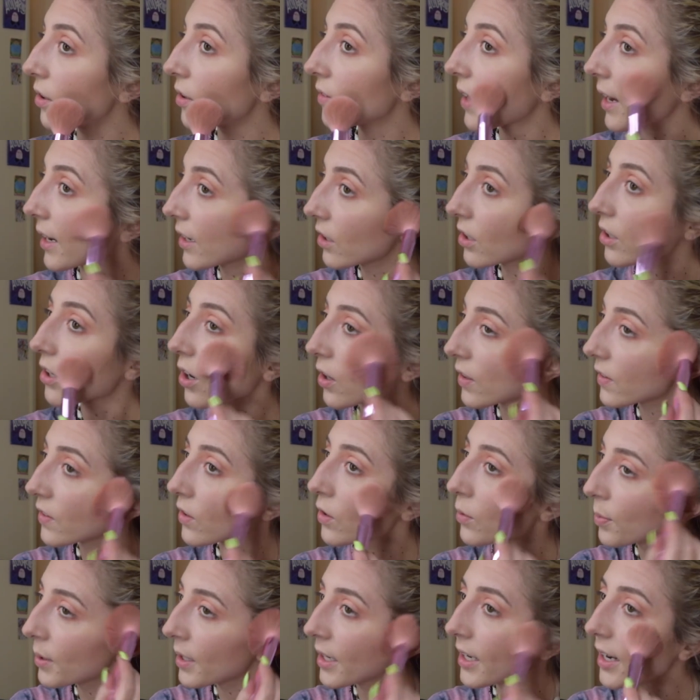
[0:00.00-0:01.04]
That could
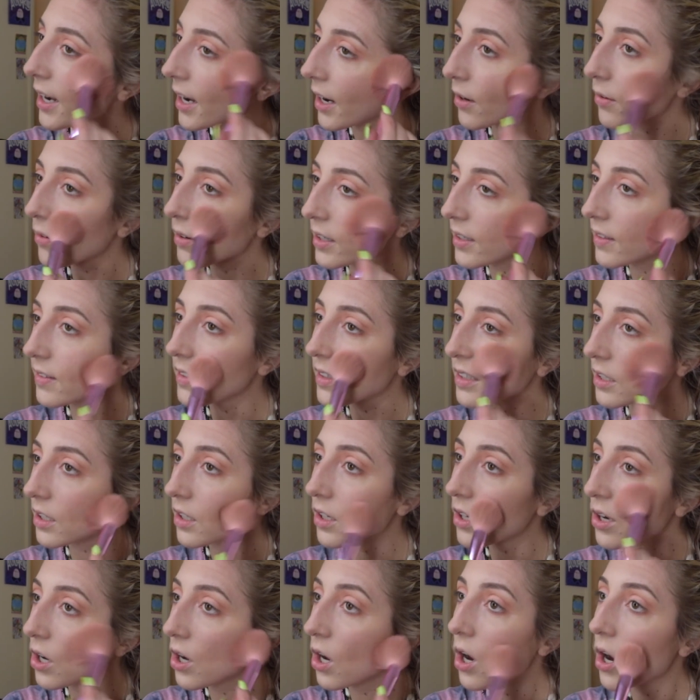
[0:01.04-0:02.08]
also be a
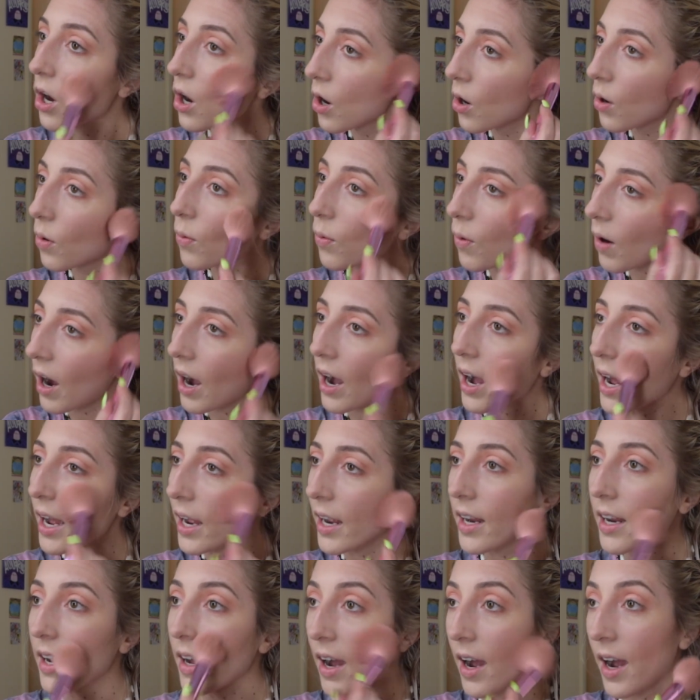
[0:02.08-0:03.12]
reason
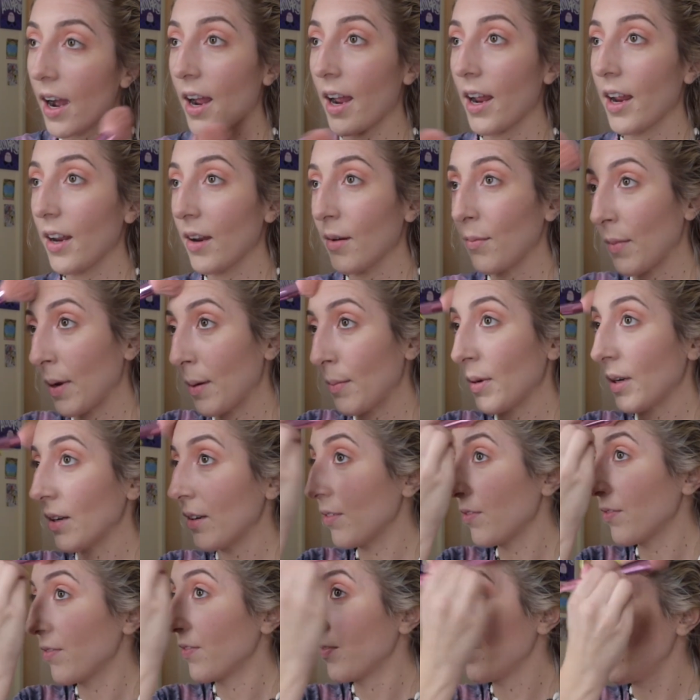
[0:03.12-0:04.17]
why I maybe
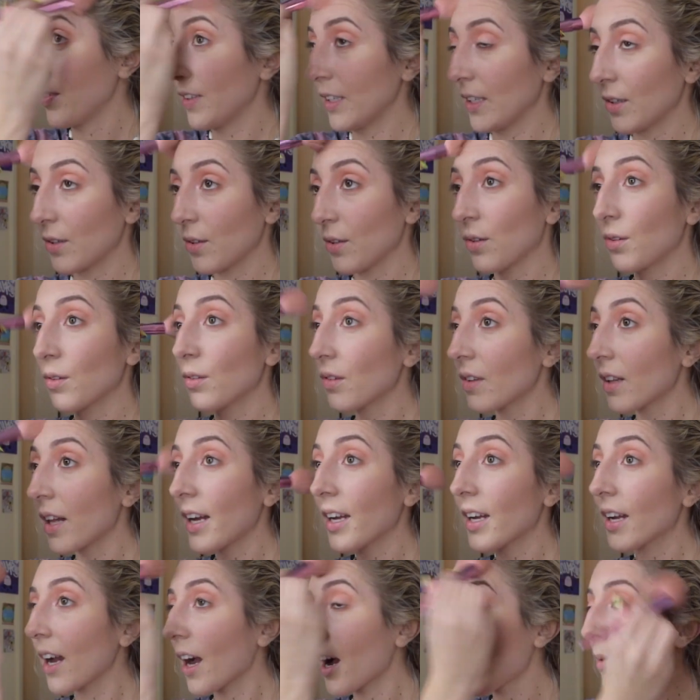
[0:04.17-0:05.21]
feel
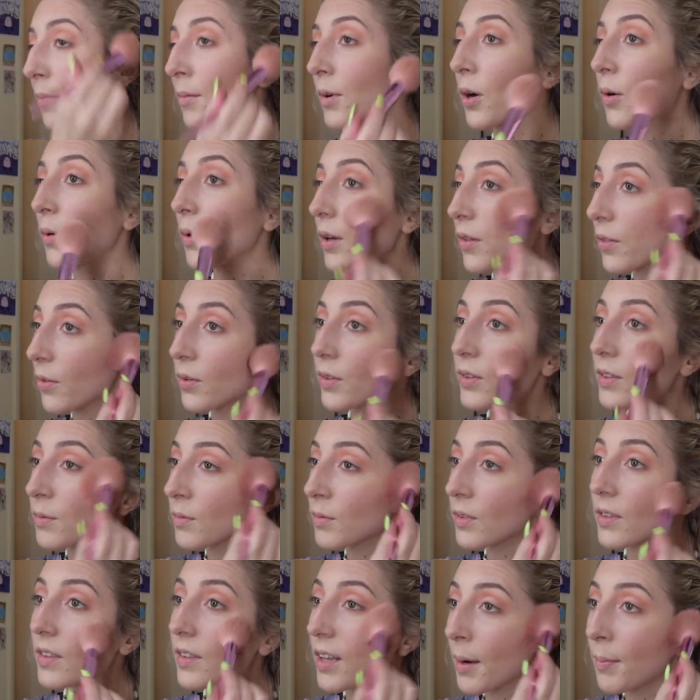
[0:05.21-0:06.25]
like I'm going through
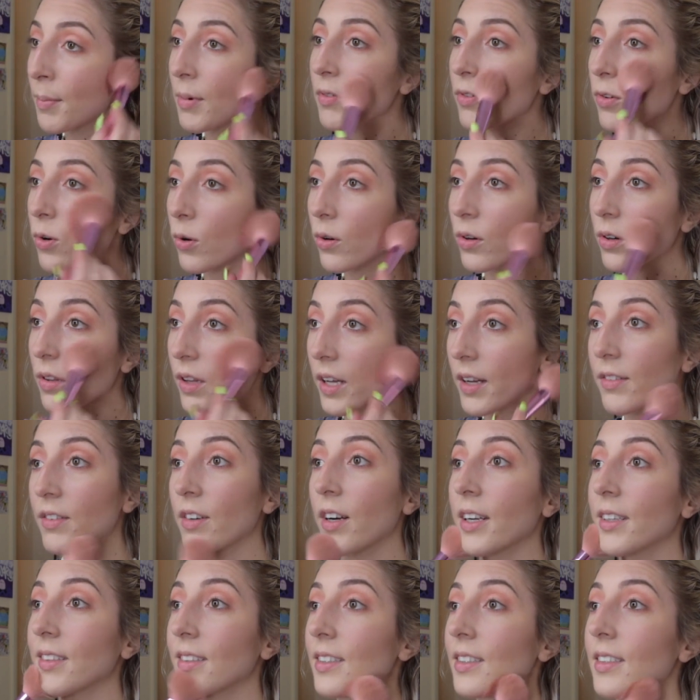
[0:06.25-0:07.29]
some type of quarter life
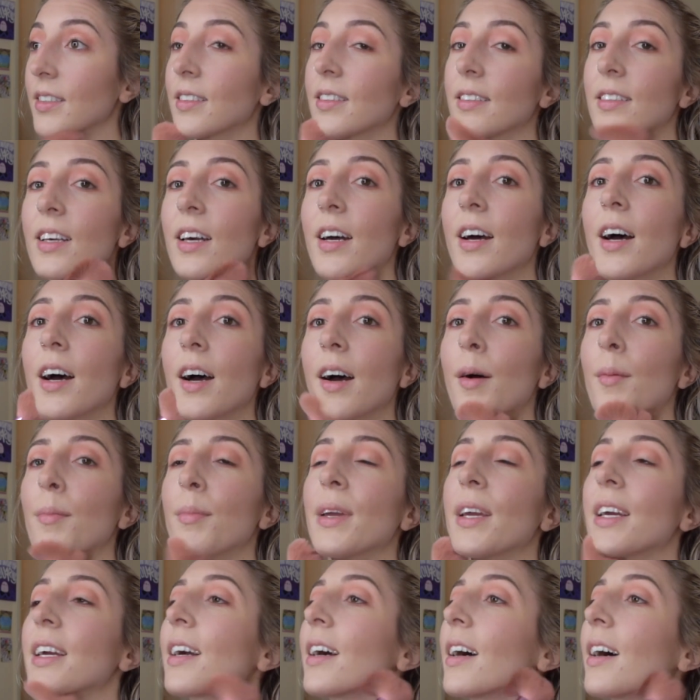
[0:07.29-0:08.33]
crisis,
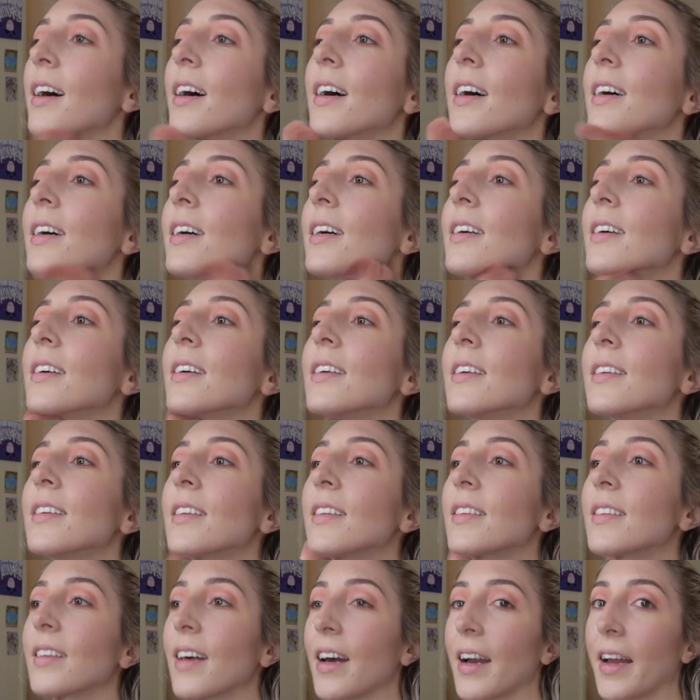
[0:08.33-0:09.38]

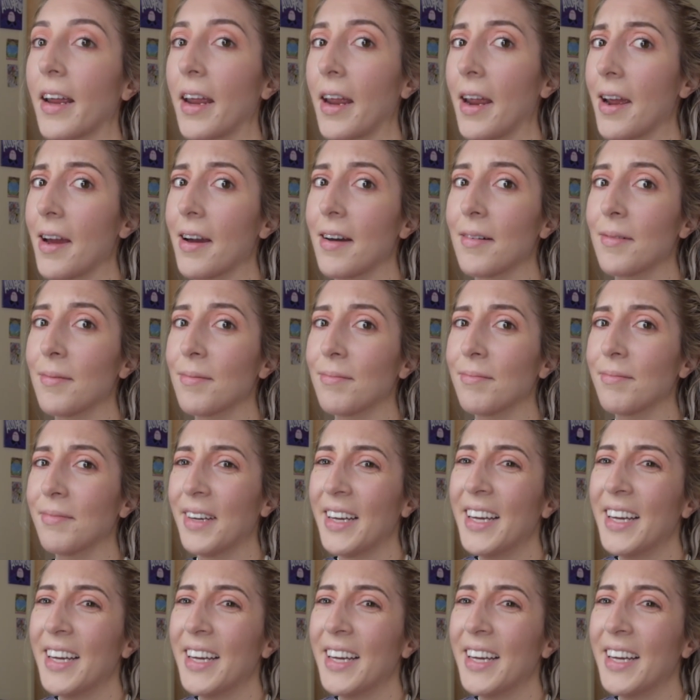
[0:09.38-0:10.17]
because I am.